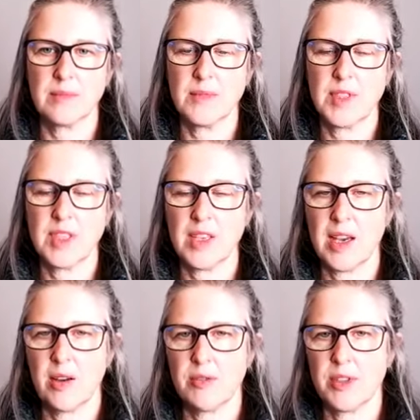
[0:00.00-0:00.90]
See
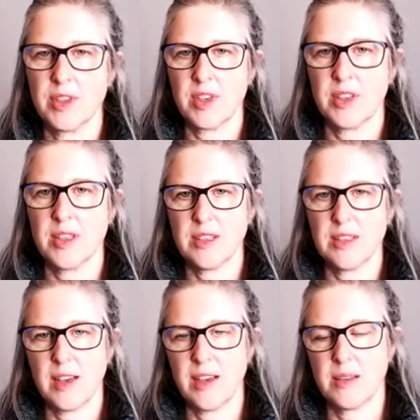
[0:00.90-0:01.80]
how it feels on this
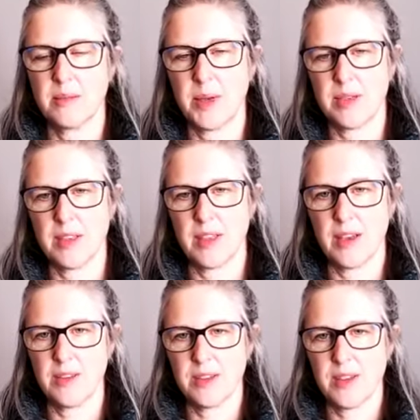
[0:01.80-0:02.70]
side compared to the
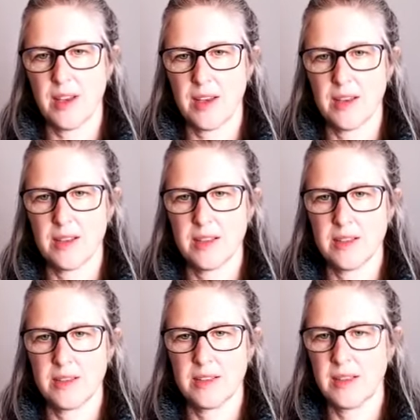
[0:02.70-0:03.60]
other side,
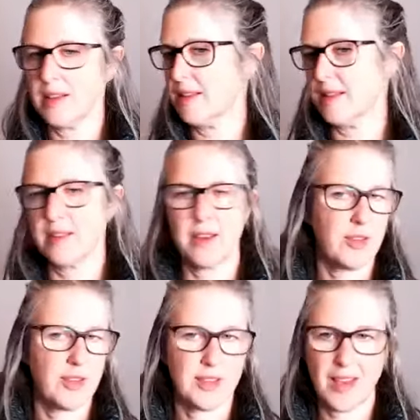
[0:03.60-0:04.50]
because it's never
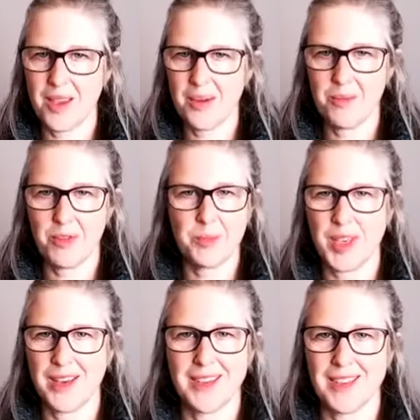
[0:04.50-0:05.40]
the same from
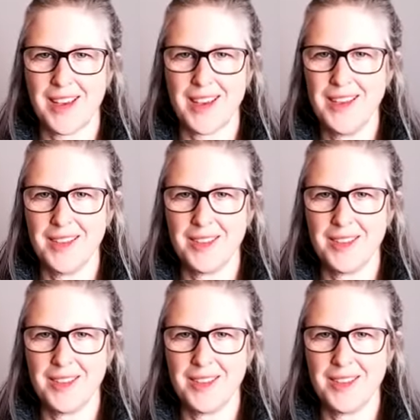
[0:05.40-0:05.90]
side to side.